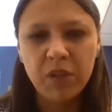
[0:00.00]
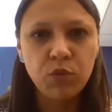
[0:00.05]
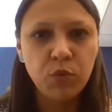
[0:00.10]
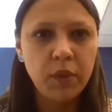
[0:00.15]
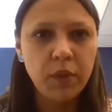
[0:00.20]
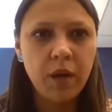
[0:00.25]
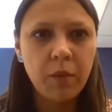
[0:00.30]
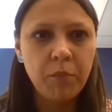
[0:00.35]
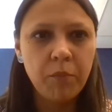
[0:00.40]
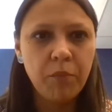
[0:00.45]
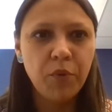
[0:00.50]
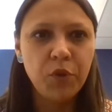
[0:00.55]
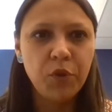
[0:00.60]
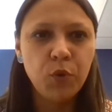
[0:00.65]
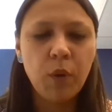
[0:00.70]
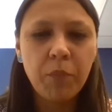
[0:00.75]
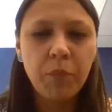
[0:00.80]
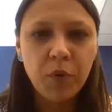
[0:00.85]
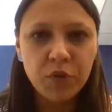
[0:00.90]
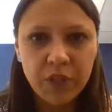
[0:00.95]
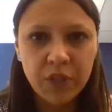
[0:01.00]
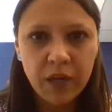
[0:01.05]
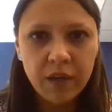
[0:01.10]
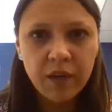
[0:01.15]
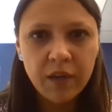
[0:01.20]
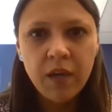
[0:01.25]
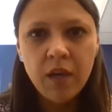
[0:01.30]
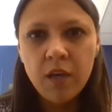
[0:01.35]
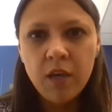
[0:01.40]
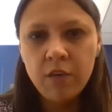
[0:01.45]
outlet received a
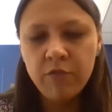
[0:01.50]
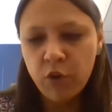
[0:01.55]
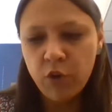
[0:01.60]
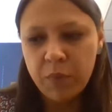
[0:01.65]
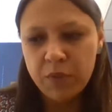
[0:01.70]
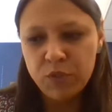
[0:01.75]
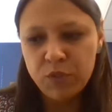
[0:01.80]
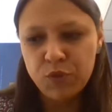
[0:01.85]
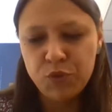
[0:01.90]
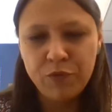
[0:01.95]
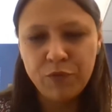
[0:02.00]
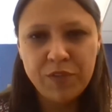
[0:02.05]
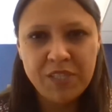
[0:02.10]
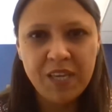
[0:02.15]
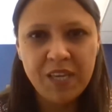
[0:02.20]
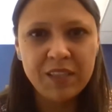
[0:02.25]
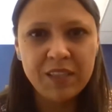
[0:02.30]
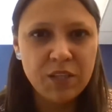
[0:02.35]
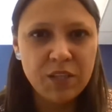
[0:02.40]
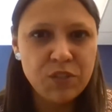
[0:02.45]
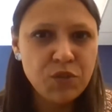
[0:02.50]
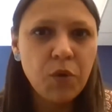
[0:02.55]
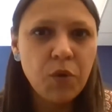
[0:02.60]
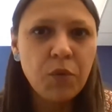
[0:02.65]
renewal of their concession.